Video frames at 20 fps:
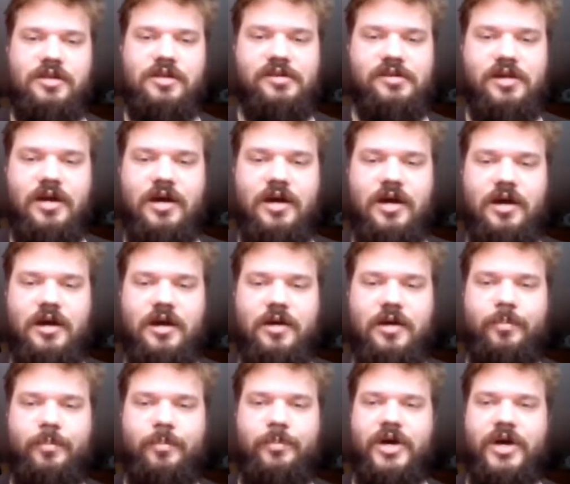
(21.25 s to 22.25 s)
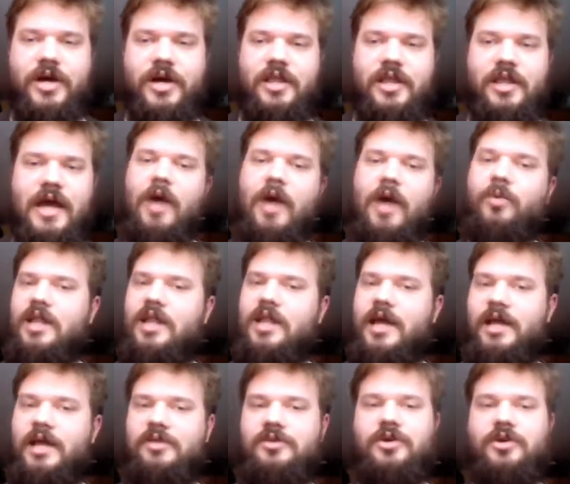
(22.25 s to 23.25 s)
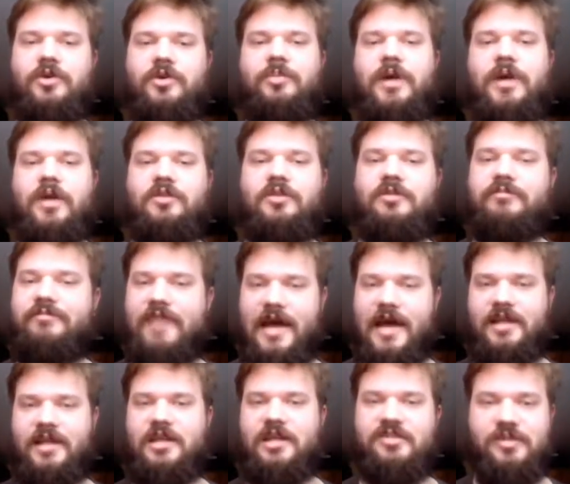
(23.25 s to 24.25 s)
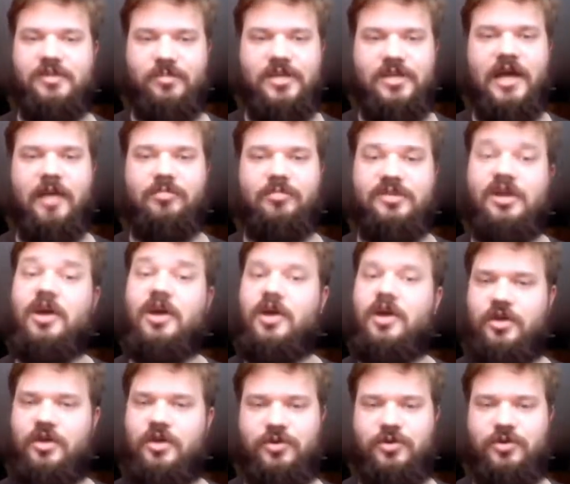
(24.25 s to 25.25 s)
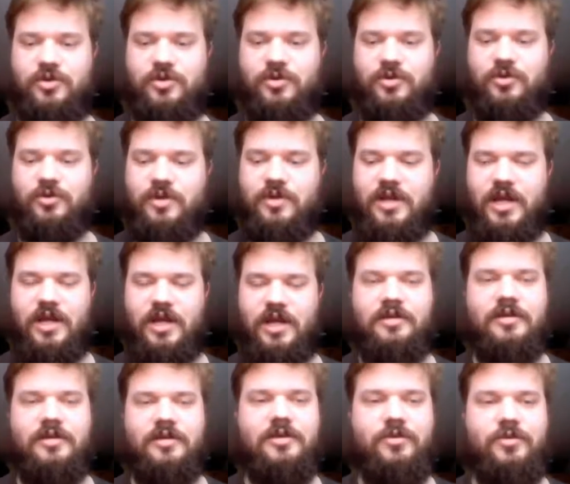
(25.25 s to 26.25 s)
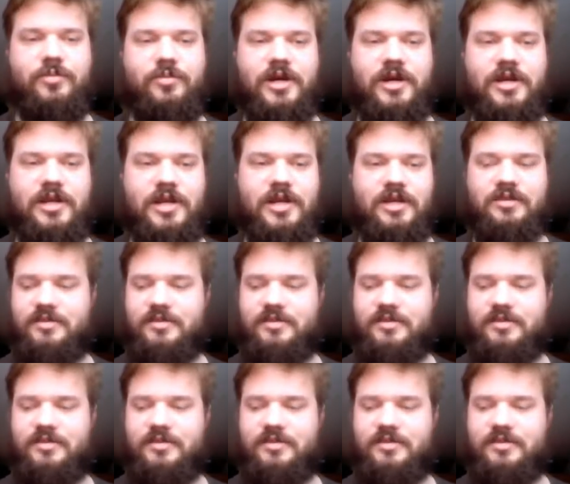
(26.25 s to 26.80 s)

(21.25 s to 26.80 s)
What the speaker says: but I would like to talk about the fact that sometimes you do need Kubernetes.